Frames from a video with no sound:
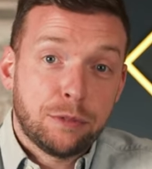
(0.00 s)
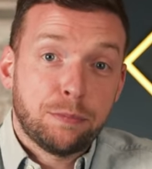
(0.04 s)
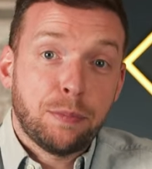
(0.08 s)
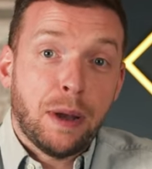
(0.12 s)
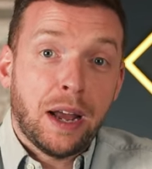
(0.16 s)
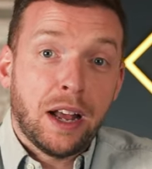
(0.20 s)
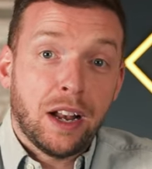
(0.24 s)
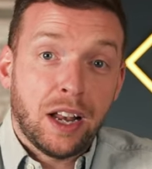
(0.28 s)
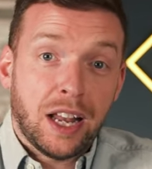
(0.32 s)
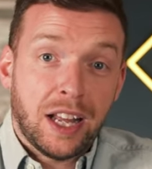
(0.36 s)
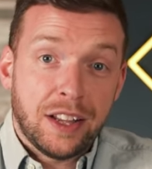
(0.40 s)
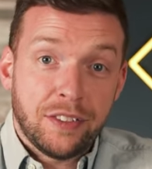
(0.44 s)

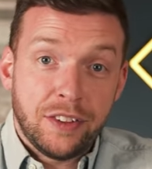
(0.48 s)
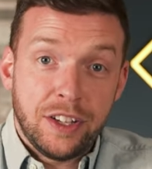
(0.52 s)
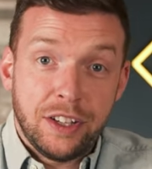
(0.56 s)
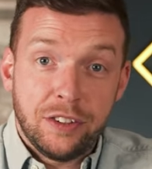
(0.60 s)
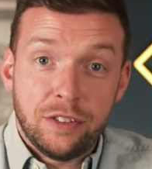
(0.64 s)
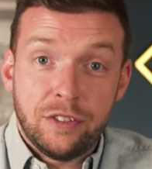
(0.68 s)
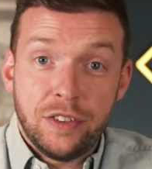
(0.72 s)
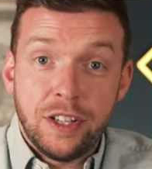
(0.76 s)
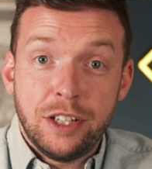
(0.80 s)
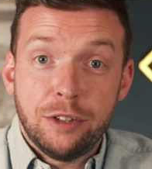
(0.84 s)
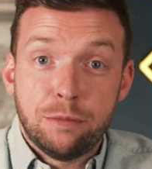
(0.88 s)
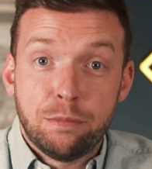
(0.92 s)

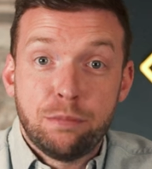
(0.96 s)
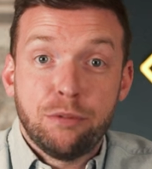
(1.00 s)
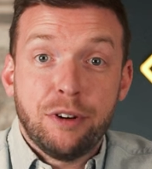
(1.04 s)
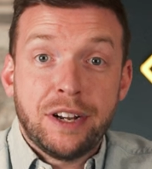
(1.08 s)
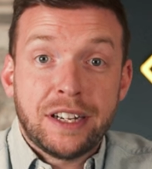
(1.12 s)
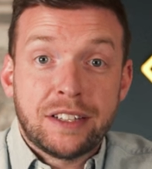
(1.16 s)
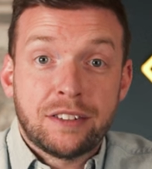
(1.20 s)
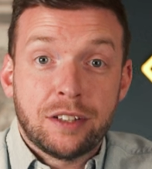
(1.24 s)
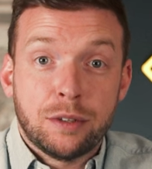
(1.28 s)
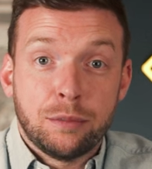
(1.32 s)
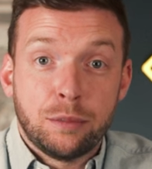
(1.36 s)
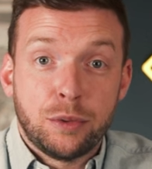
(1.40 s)

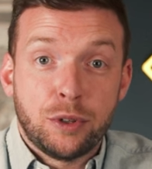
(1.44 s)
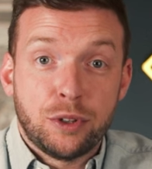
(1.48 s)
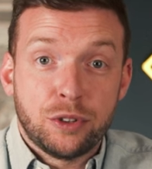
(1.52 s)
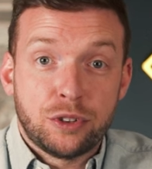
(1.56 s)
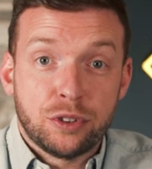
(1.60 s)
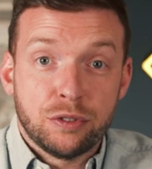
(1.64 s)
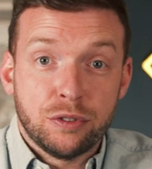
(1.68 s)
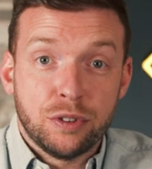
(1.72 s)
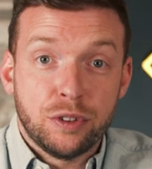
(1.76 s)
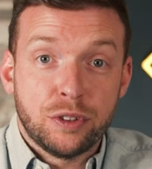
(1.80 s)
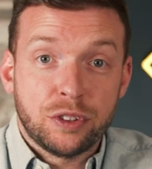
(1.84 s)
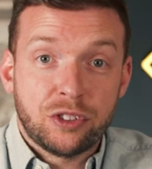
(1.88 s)
bricks and
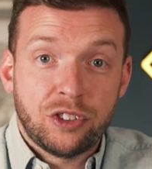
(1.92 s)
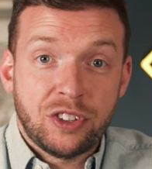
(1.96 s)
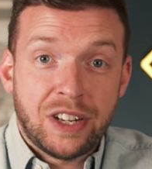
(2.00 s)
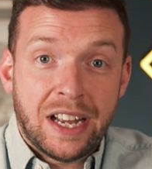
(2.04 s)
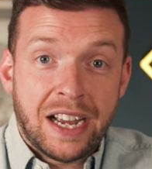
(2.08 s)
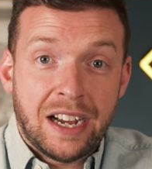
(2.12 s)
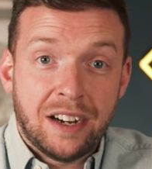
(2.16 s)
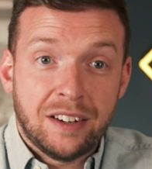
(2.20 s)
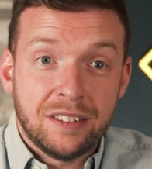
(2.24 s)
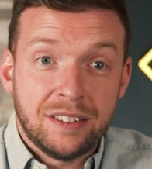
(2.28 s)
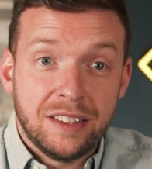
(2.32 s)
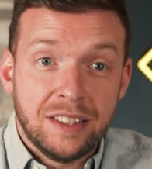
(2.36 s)
mortar auction
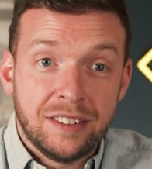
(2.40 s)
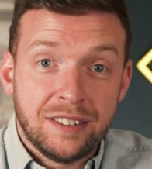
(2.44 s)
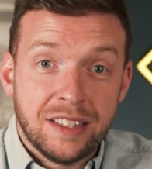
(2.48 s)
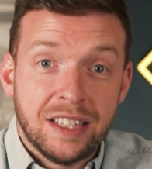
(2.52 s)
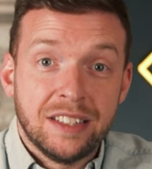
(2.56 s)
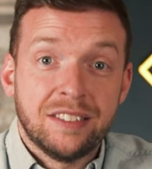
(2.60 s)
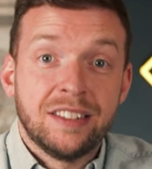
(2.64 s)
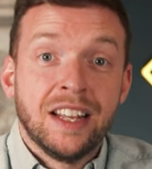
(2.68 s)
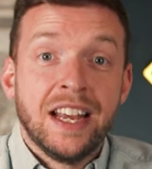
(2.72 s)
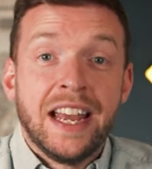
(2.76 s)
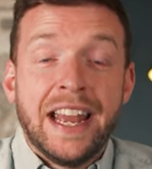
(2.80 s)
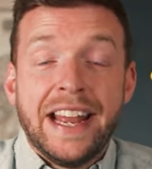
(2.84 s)

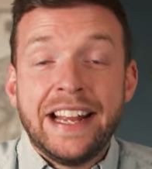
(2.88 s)
houses